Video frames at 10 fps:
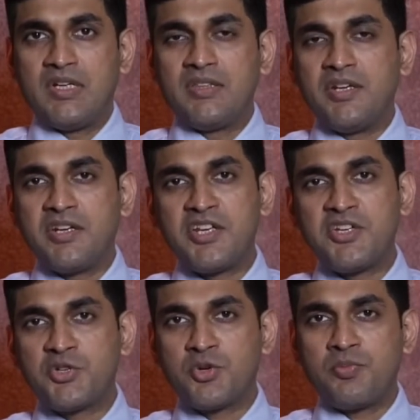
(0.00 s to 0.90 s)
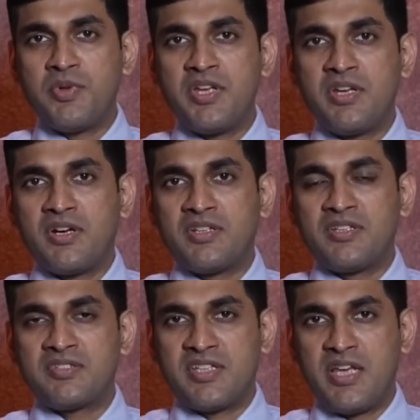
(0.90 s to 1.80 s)
The knee should be at
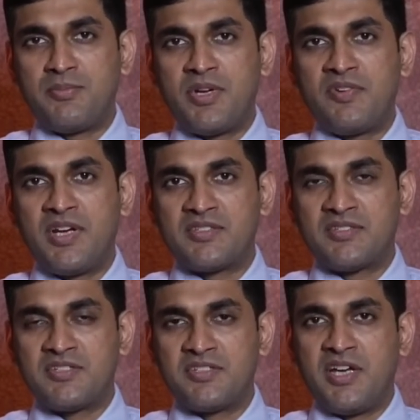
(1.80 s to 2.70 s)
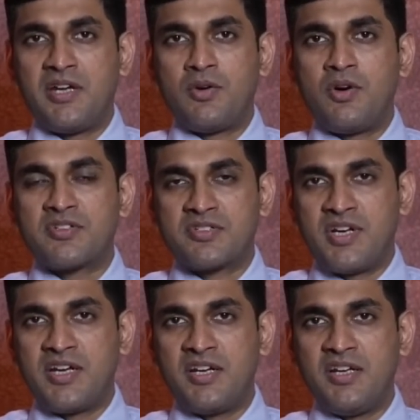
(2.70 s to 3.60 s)
the same level as the chair or
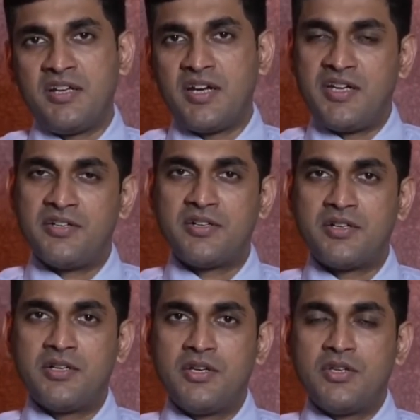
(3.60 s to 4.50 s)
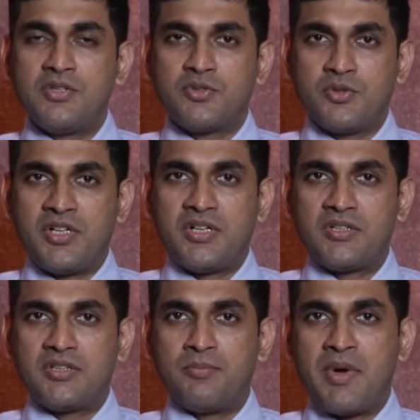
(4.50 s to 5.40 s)
slightly higher so
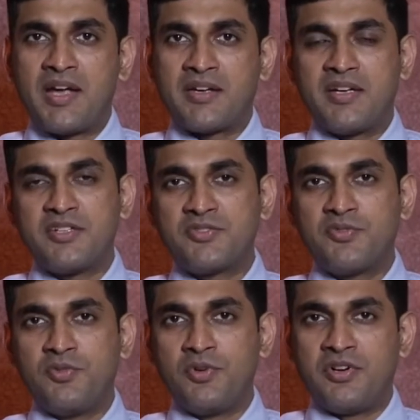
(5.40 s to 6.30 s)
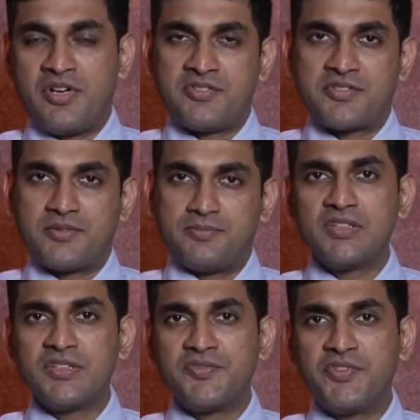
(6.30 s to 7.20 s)
that the back gets full rest.
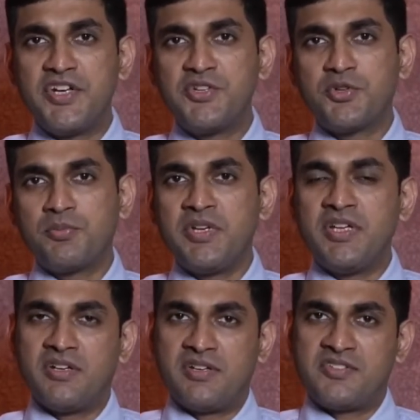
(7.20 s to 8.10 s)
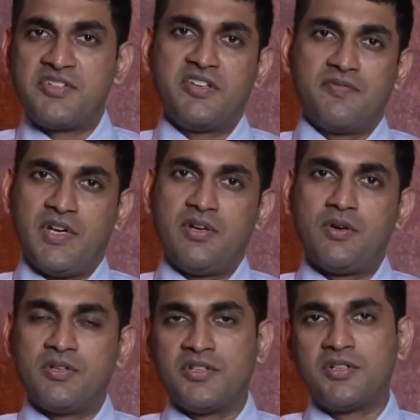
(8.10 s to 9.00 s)
The feet should be resting well
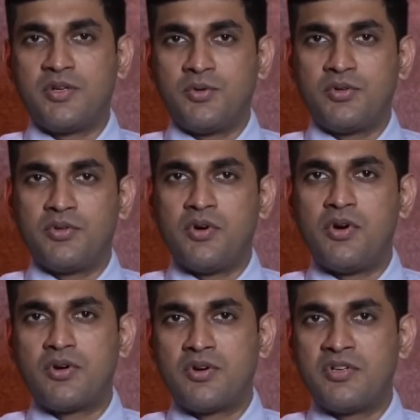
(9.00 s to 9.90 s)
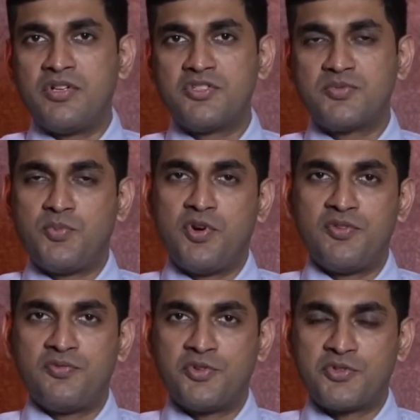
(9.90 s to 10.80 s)
on the ground or on a small
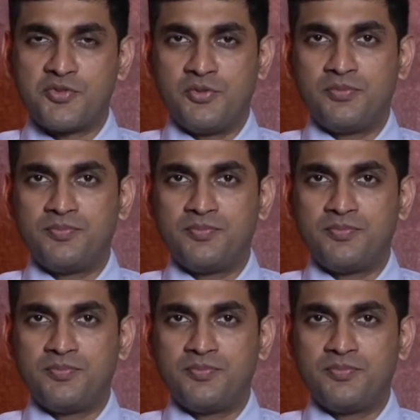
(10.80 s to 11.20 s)
footstool.